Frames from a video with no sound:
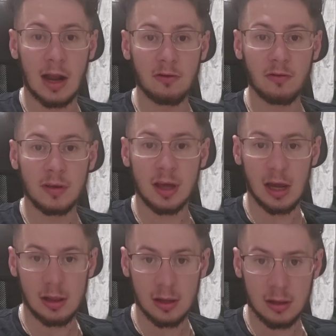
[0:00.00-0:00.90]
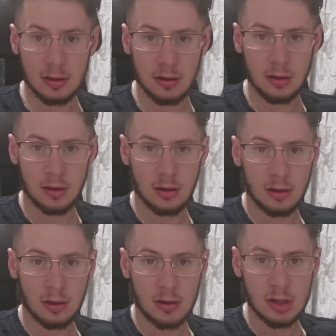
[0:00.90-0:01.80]
the land of Canaan,
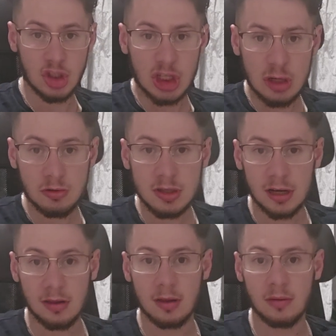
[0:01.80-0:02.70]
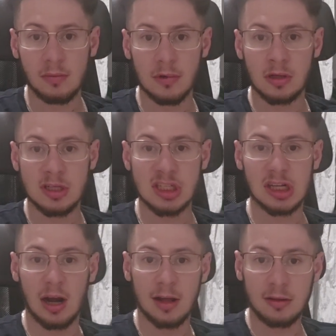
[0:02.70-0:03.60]
genocide them,
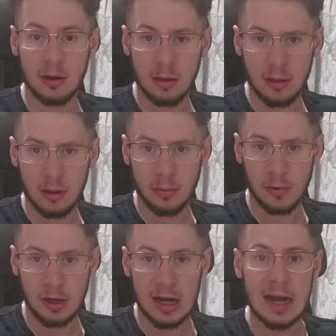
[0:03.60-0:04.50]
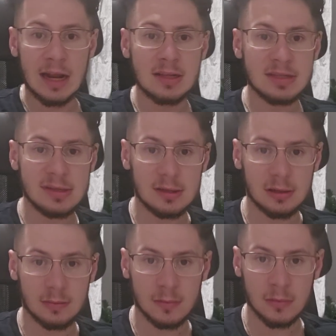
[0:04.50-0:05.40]
slaughter them, cleanse
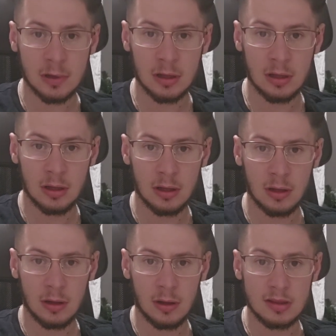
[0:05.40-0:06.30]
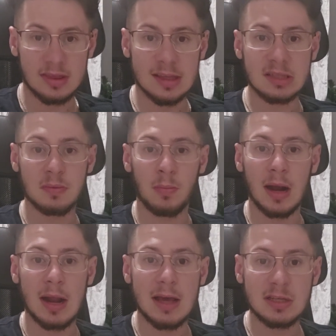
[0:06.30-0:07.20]
them,
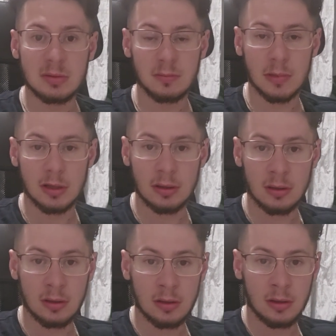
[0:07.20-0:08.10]
displacement.